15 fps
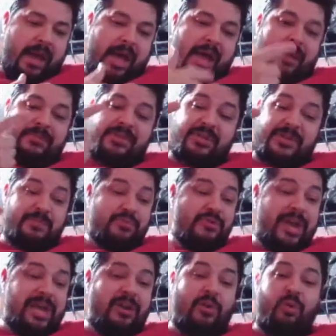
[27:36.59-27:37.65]
So it's
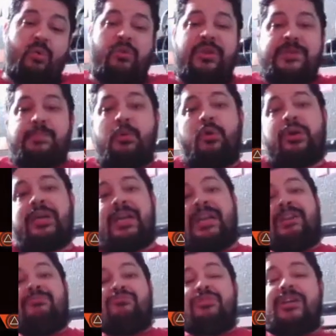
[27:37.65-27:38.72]
pretty cool, this book, and
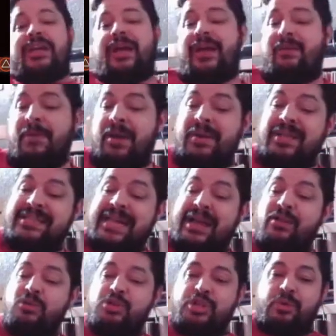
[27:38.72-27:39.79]
it
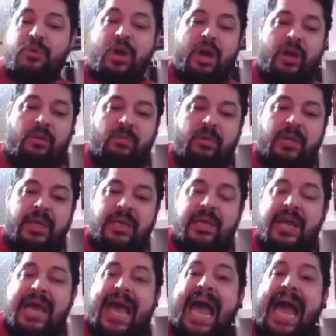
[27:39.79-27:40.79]
tells you not only